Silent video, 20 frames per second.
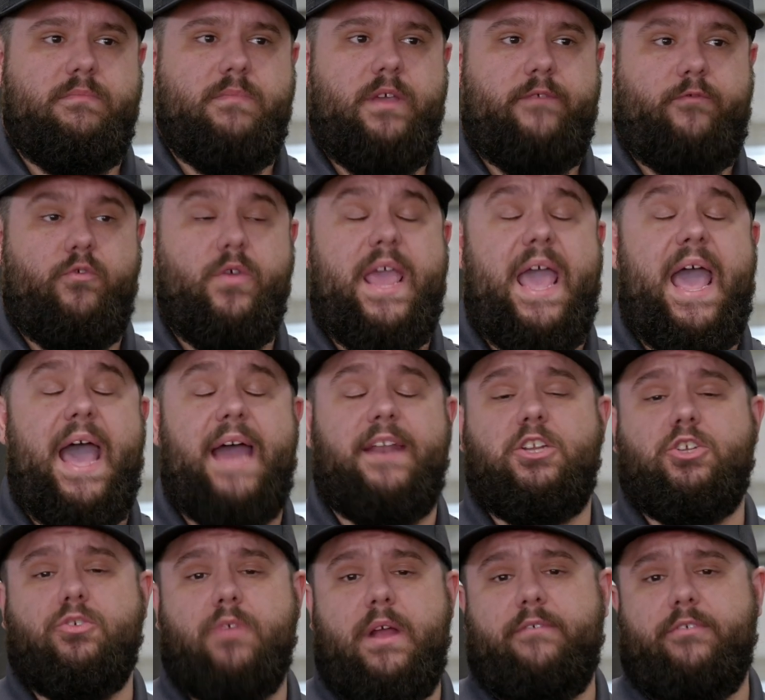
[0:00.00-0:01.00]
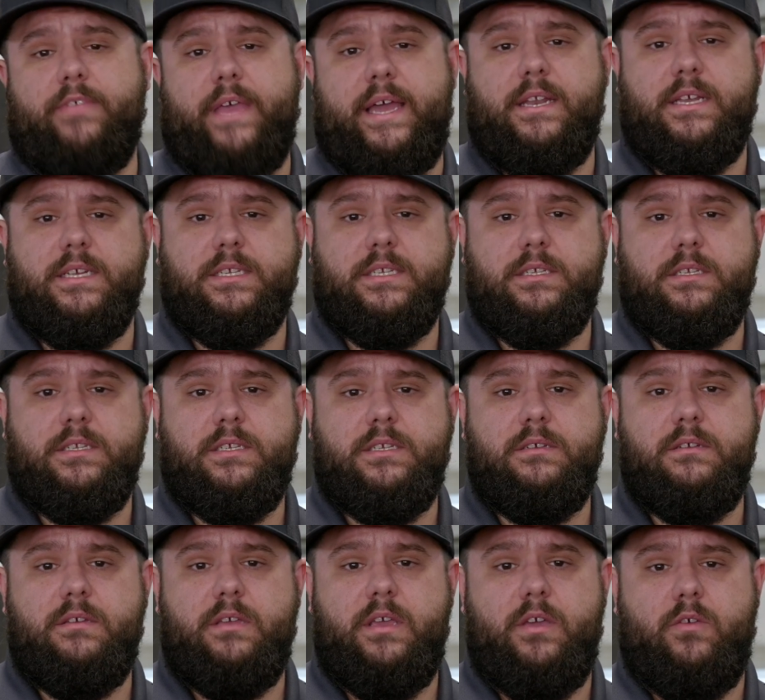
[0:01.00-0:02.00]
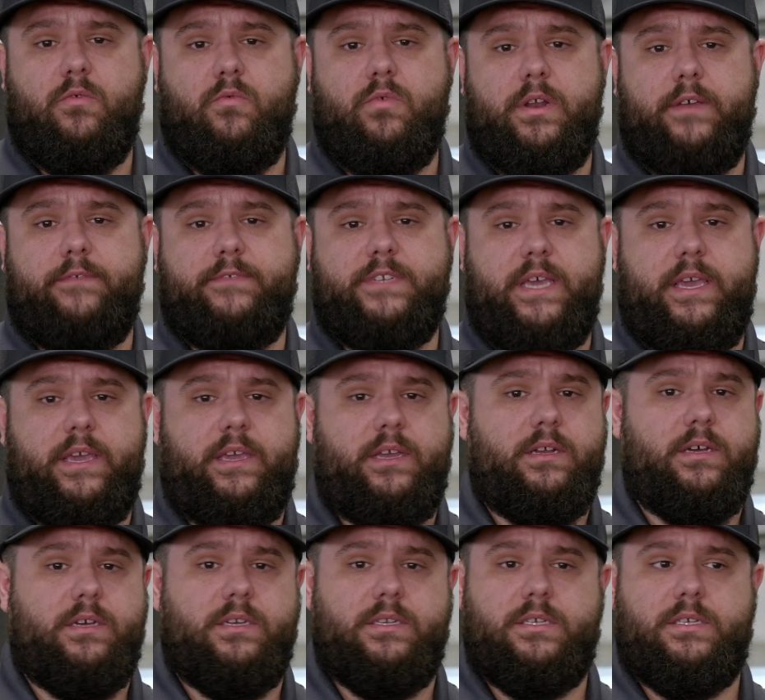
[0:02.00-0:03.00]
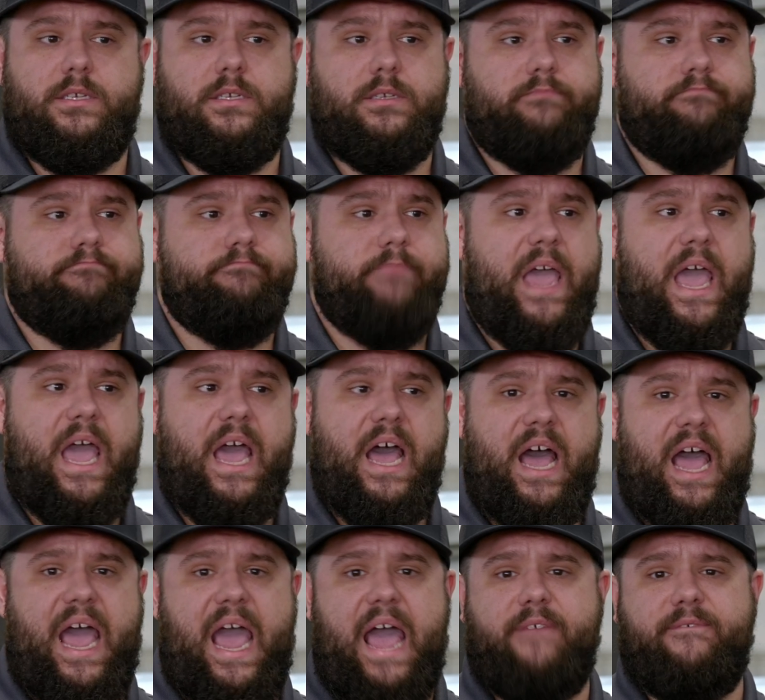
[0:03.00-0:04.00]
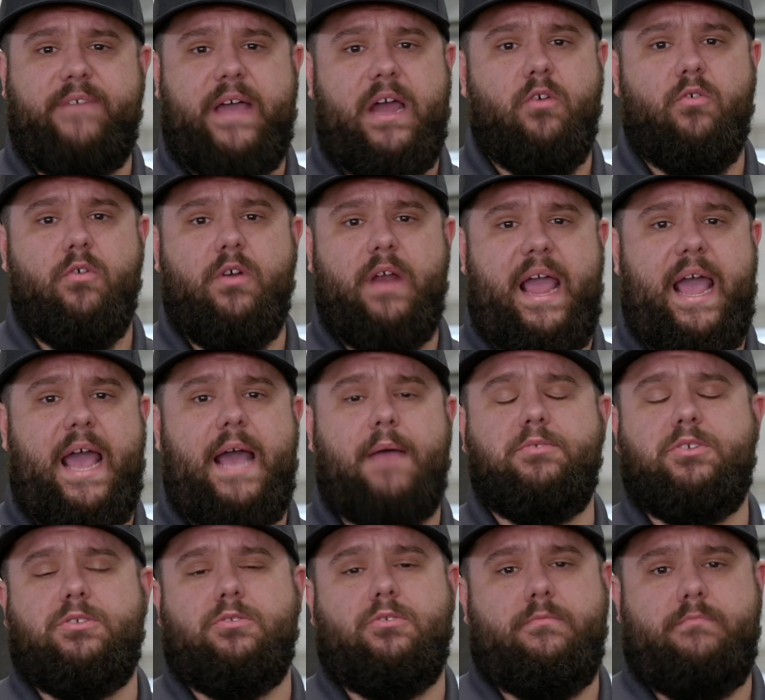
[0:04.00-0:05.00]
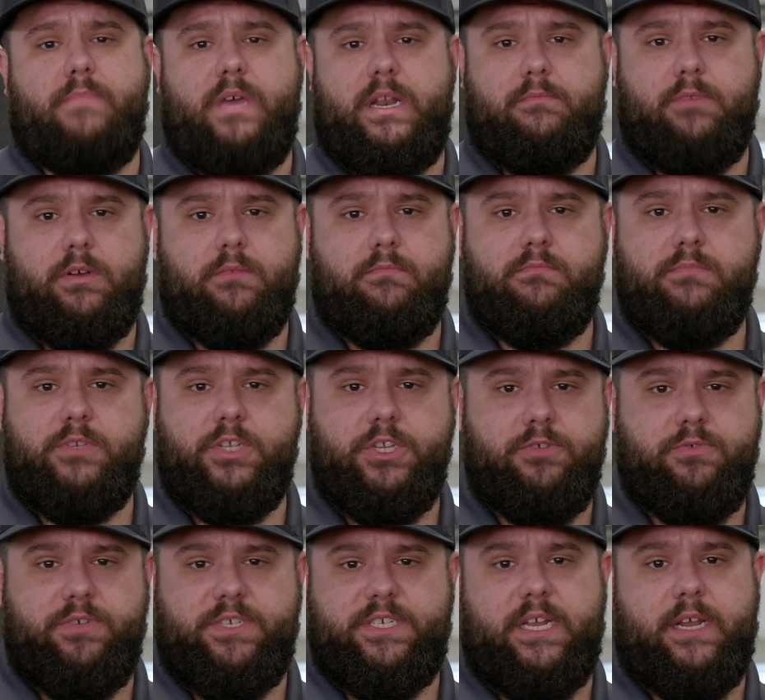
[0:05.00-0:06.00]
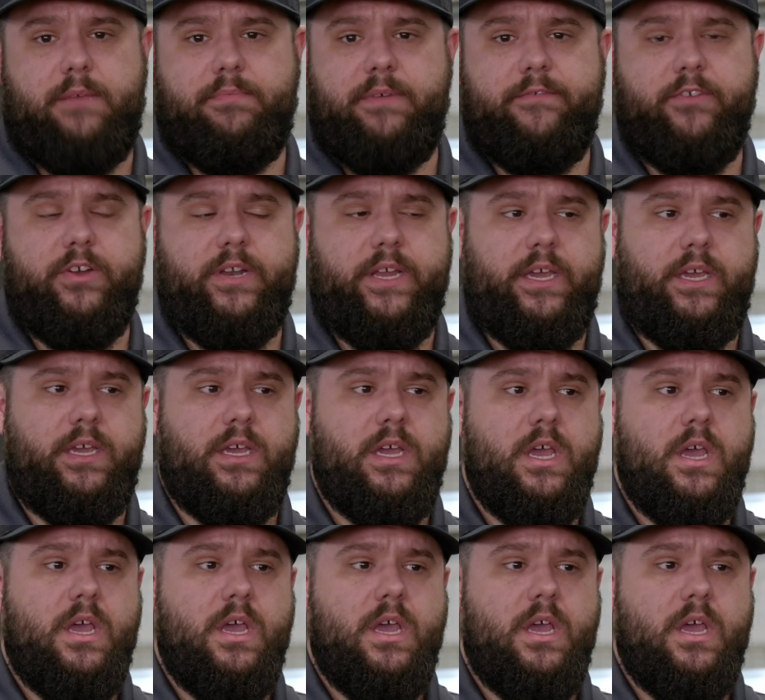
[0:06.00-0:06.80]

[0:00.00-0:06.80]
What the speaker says: if we had to travel that distance, it would have taken us a half hour absolute minimum to do a setup every day.